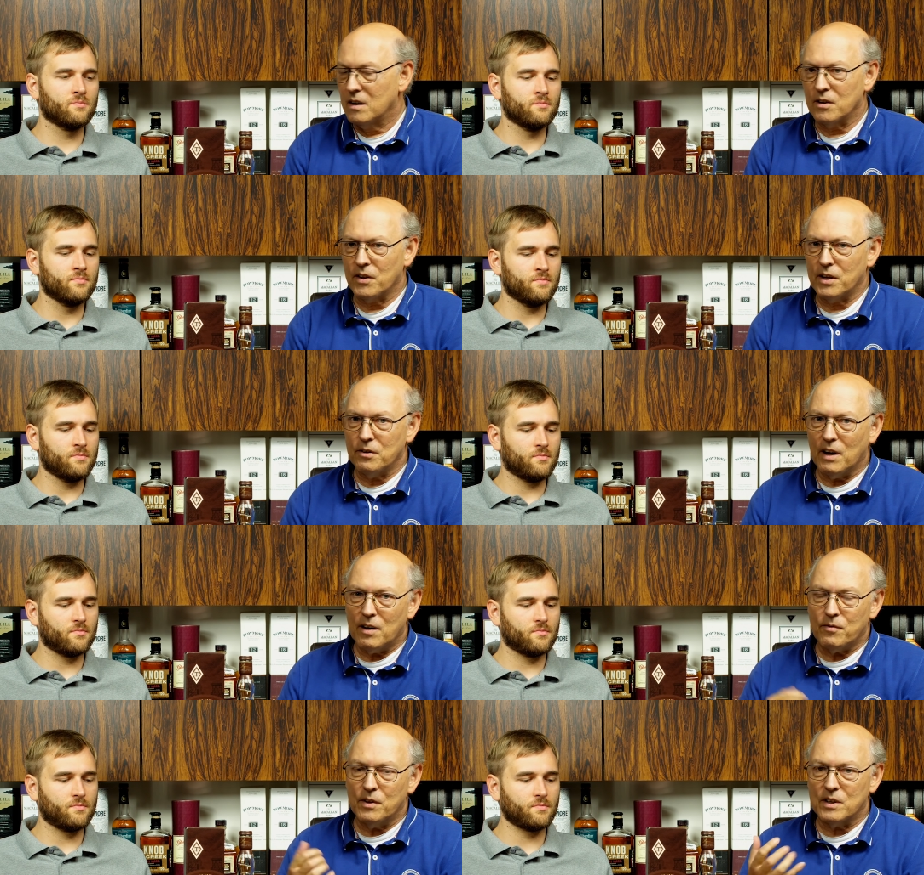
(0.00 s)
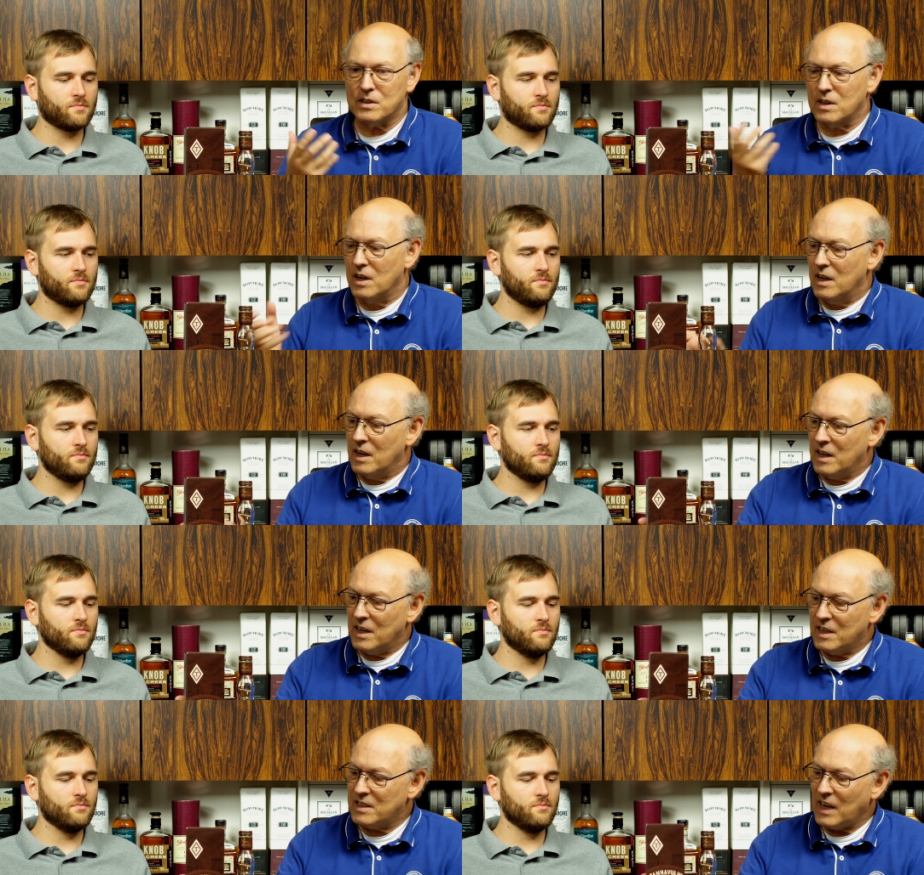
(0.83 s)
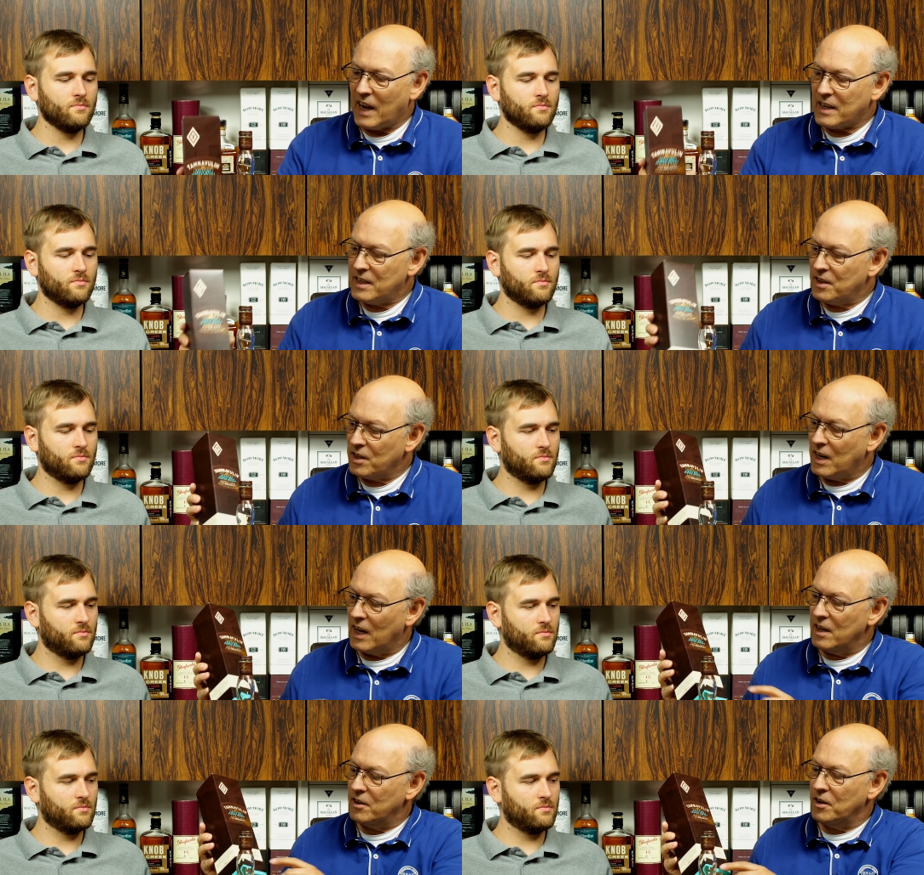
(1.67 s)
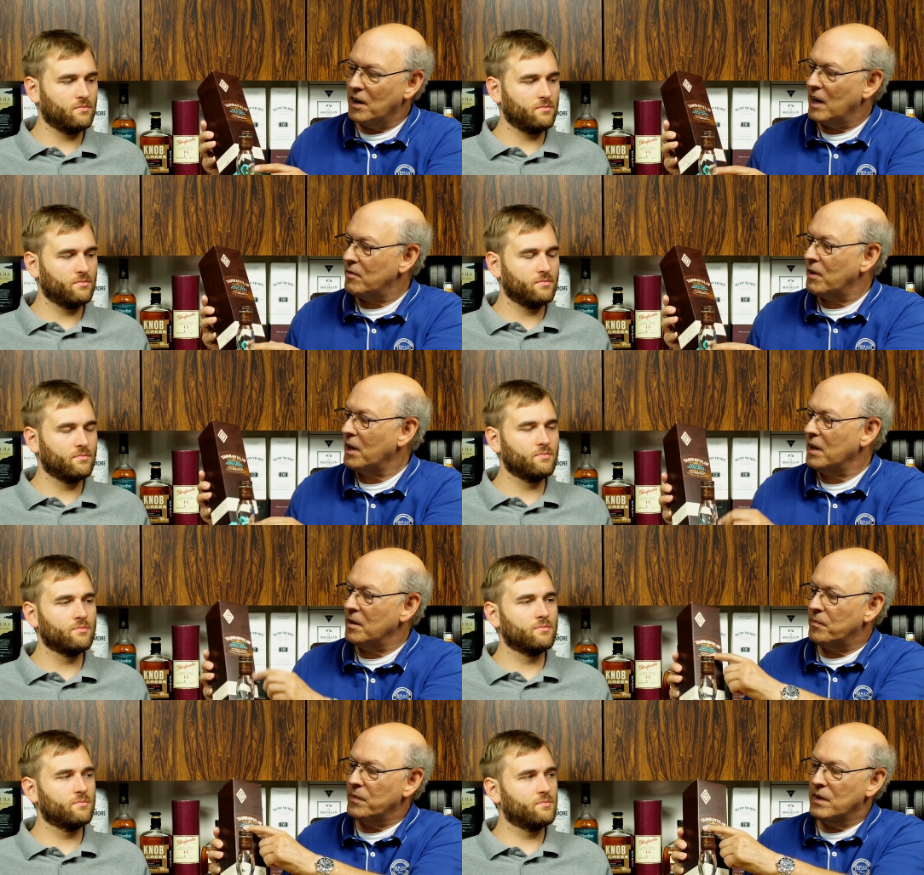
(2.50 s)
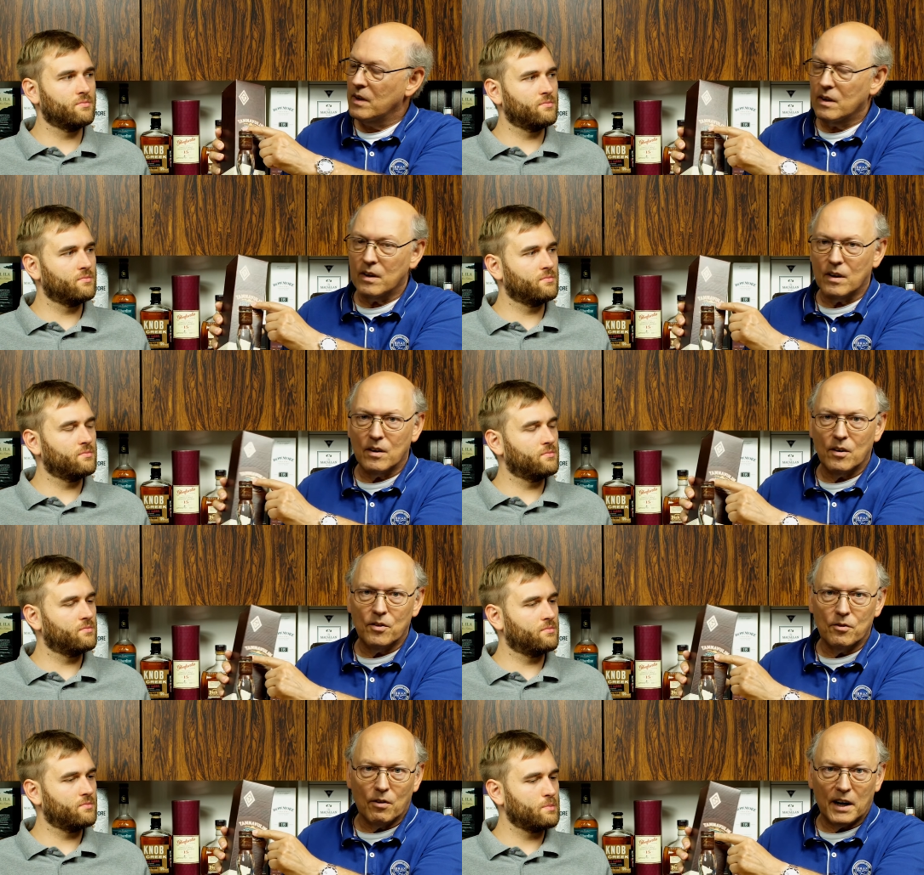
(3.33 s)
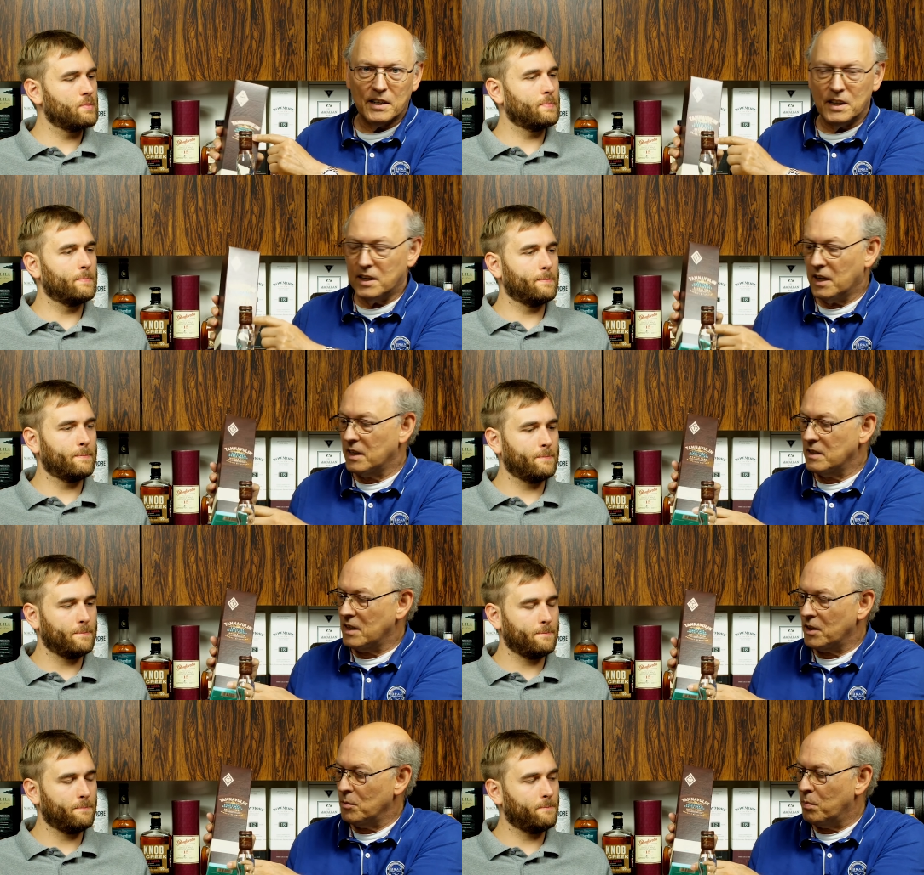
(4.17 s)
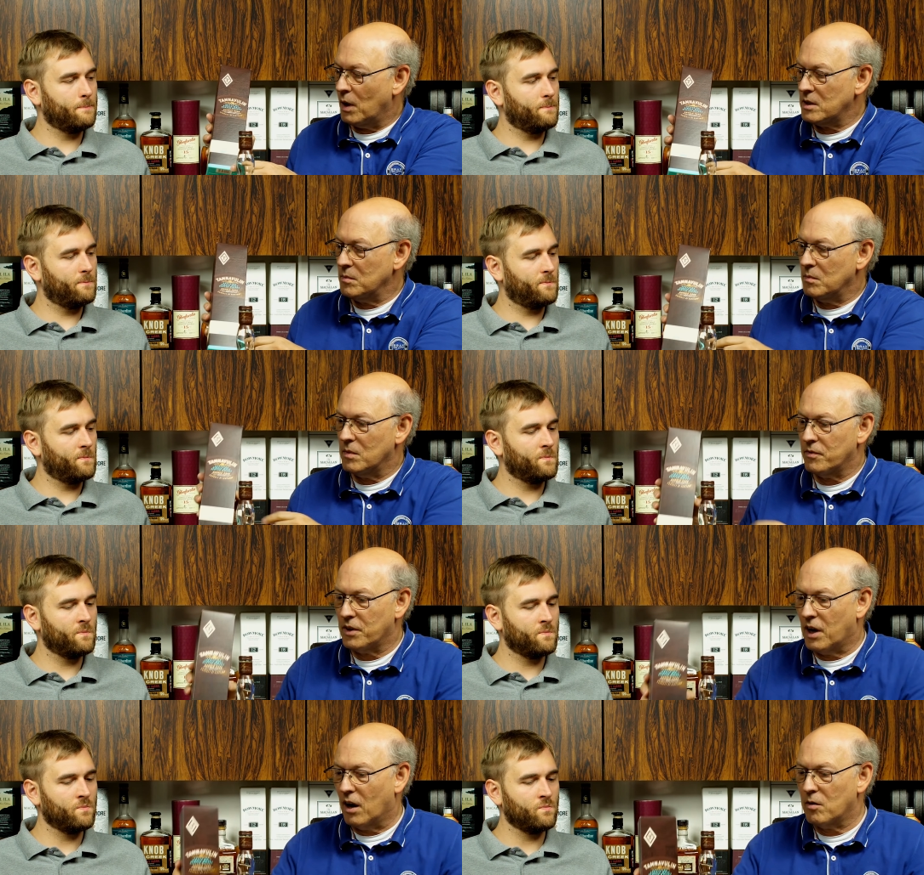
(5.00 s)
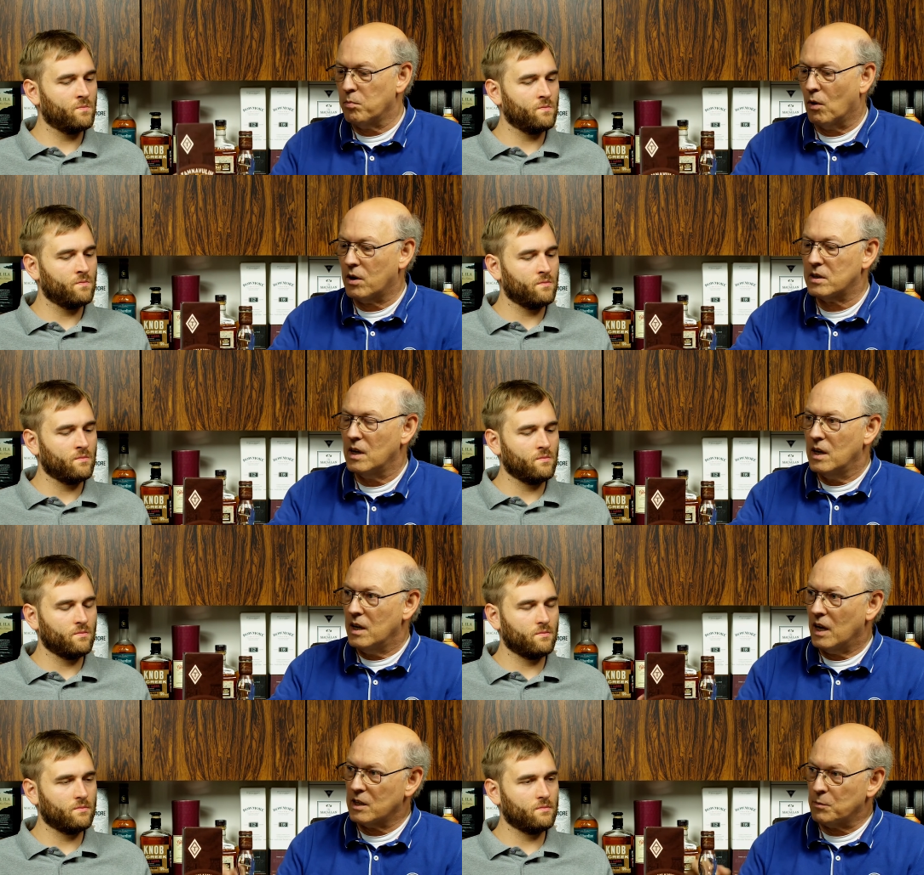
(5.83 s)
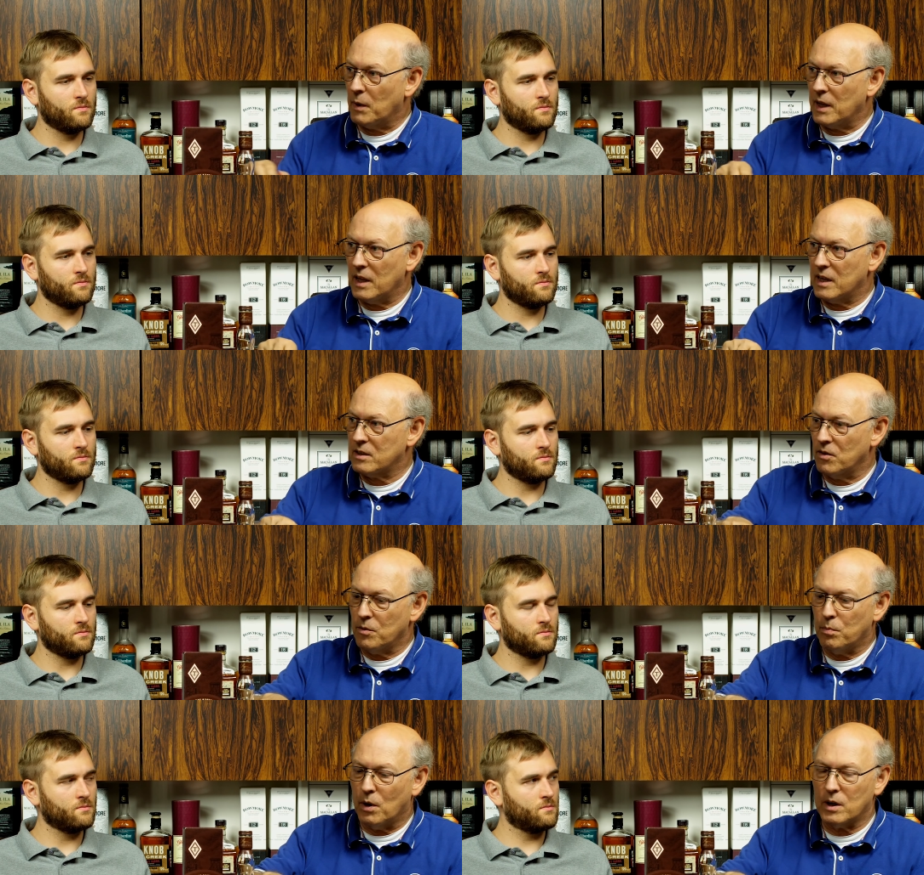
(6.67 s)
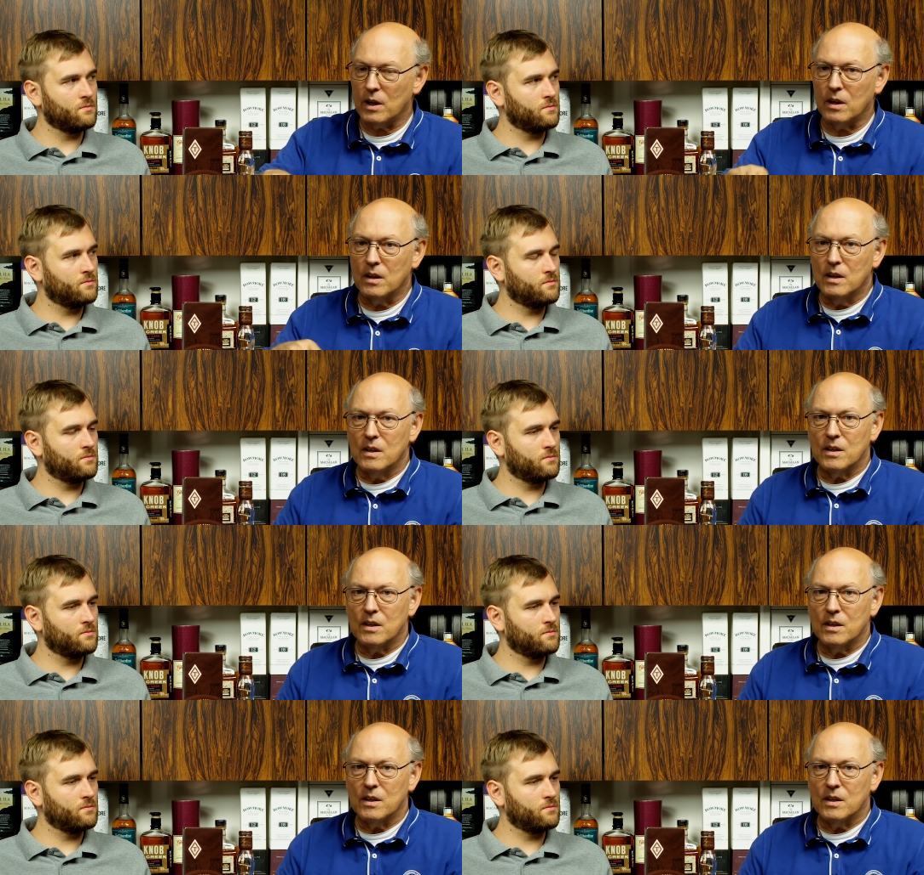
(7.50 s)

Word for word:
Speaker 1: uh, then you have this exactly the color you have here uh, on the writing and at the bottom of the card box, as well as on the bottle.